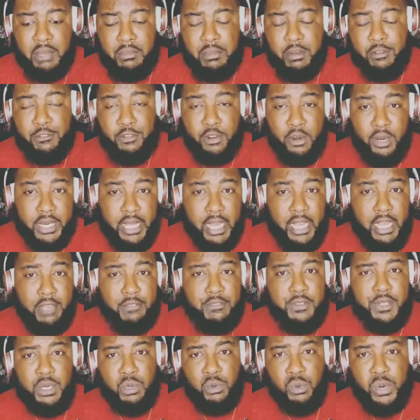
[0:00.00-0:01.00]
And before they
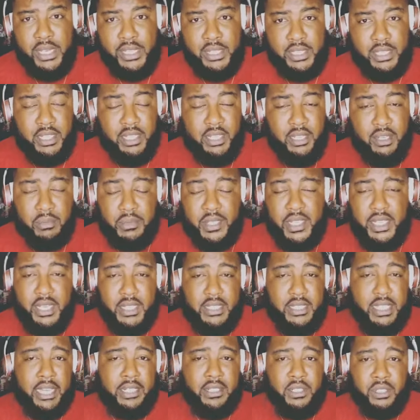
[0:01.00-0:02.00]
even arrested him,
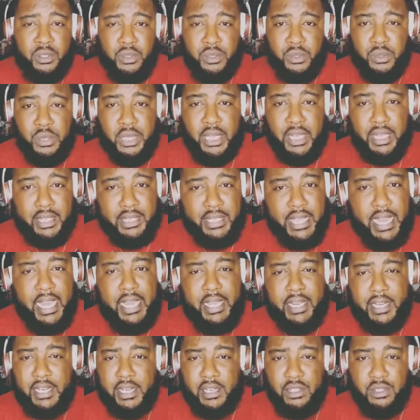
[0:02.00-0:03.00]
because they knew
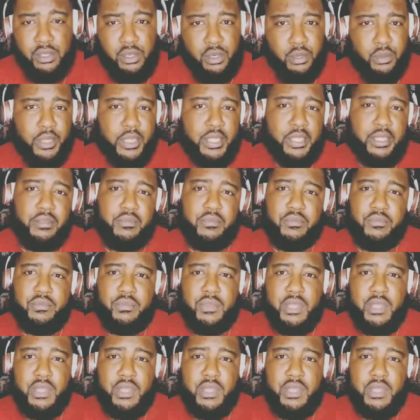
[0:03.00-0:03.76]
that he didn't do it,